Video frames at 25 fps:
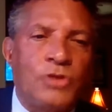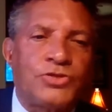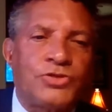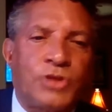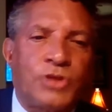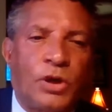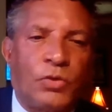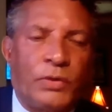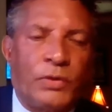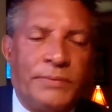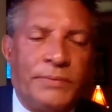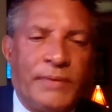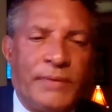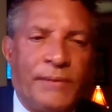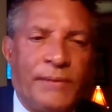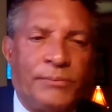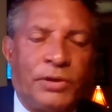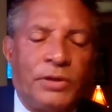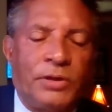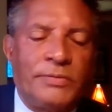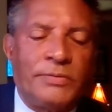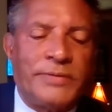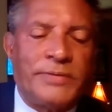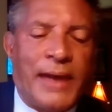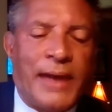Also
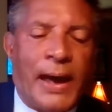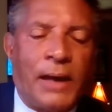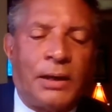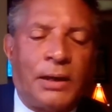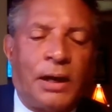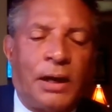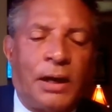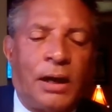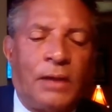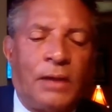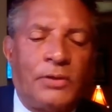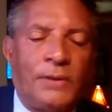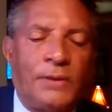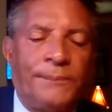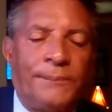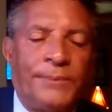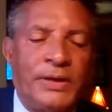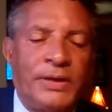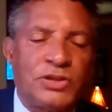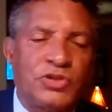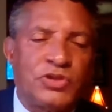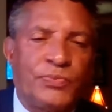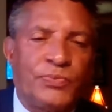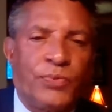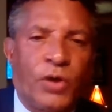remember that on the
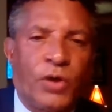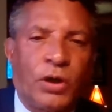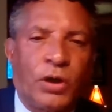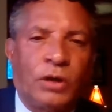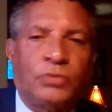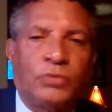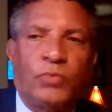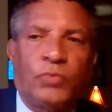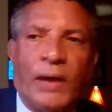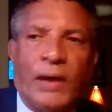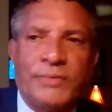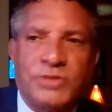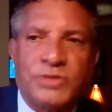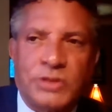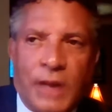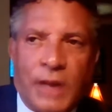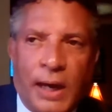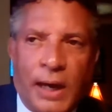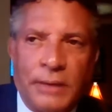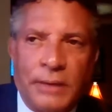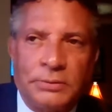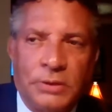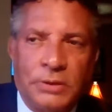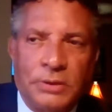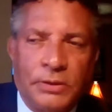Pittsburgh
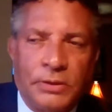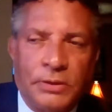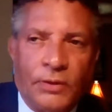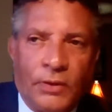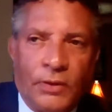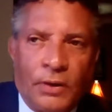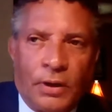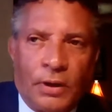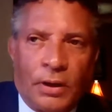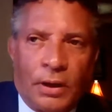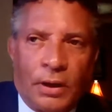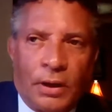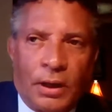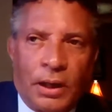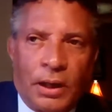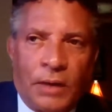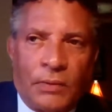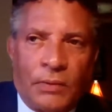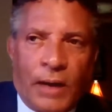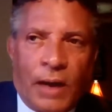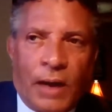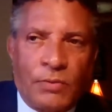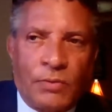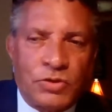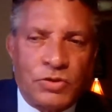website,
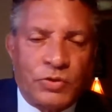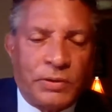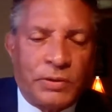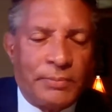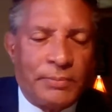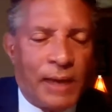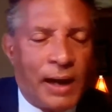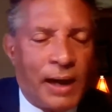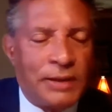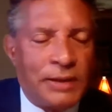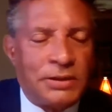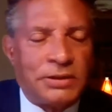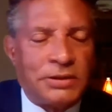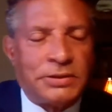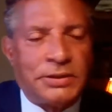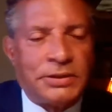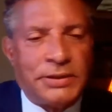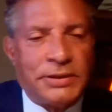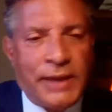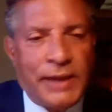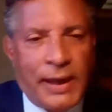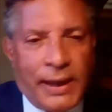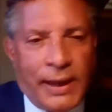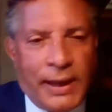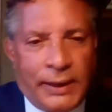I was reminded
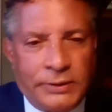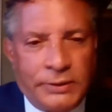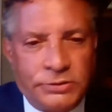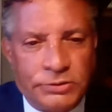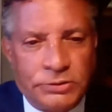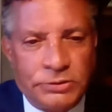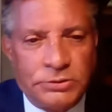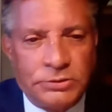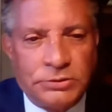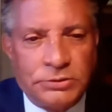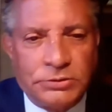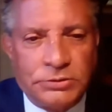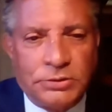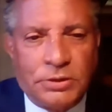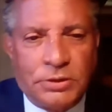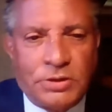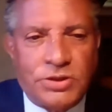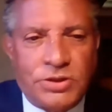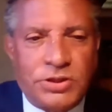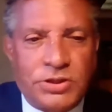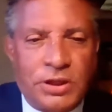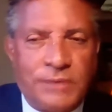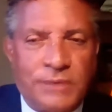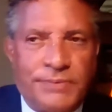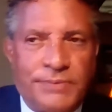today, the
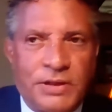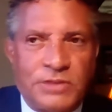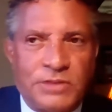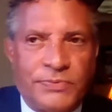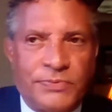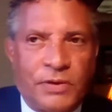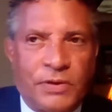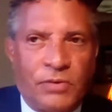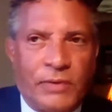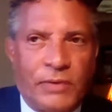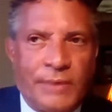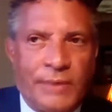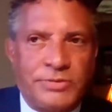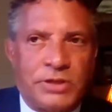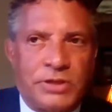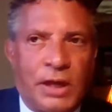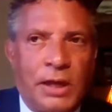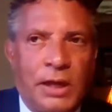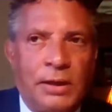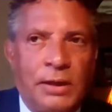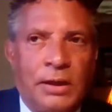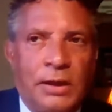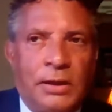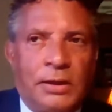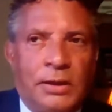City of Pittsburgh
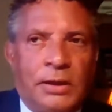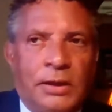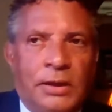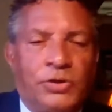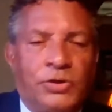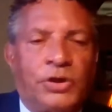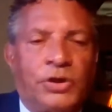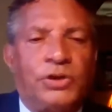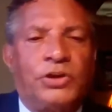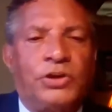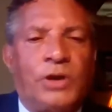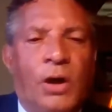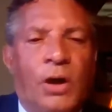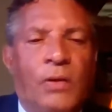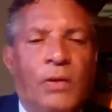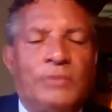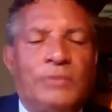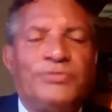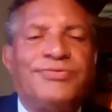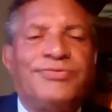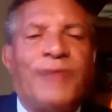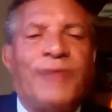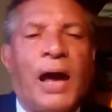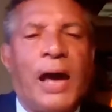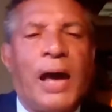website, you can go
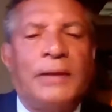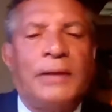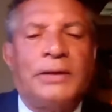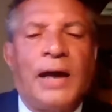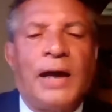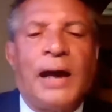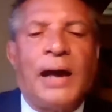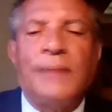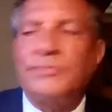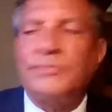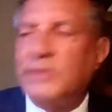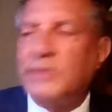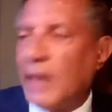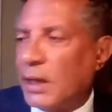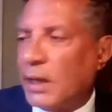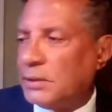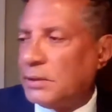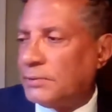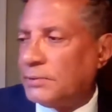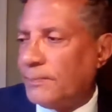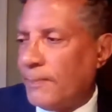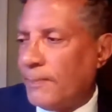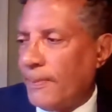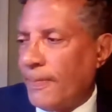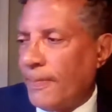and find an update
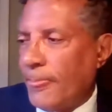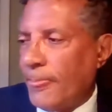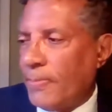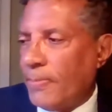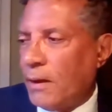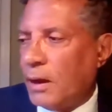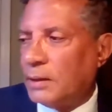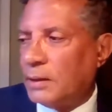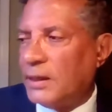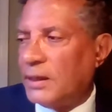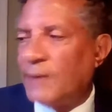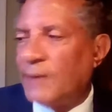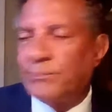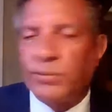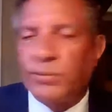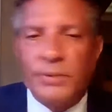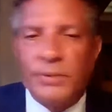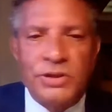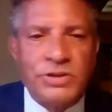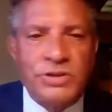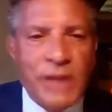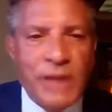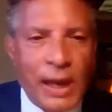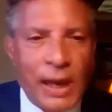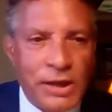on
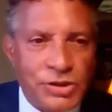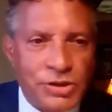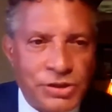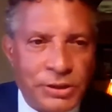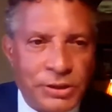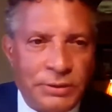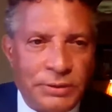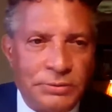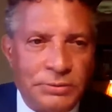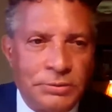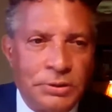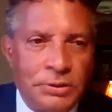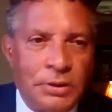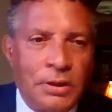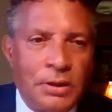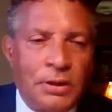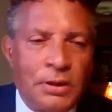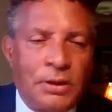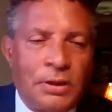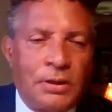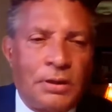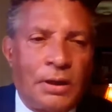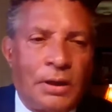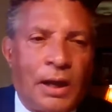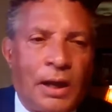implementation
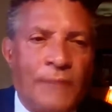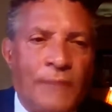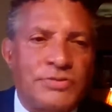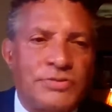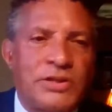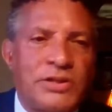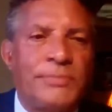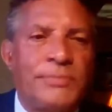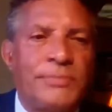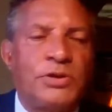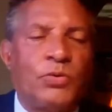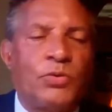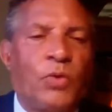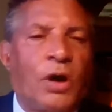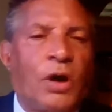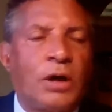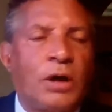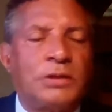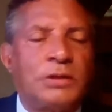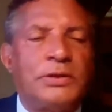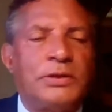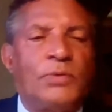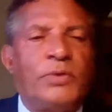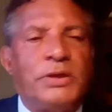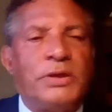of some of the
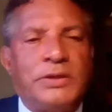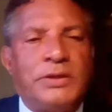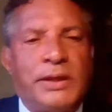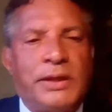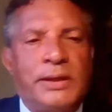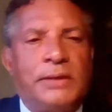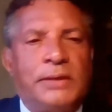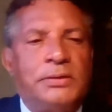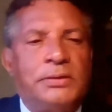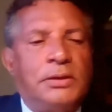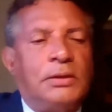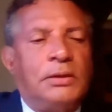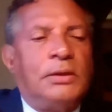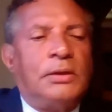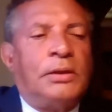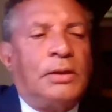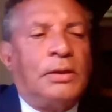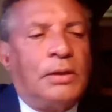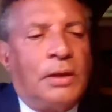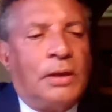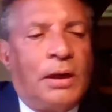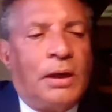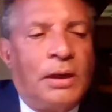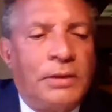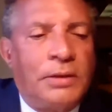work that we did
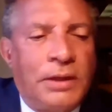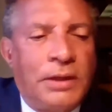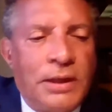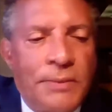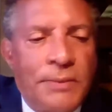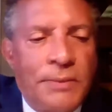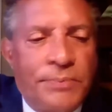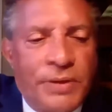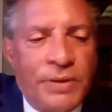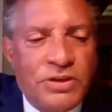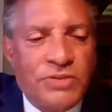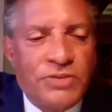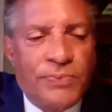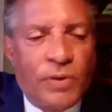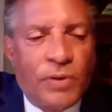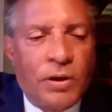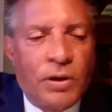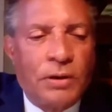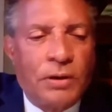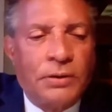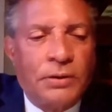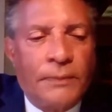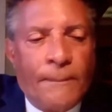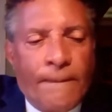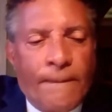on the
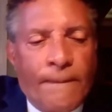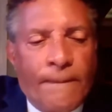Pittsburgh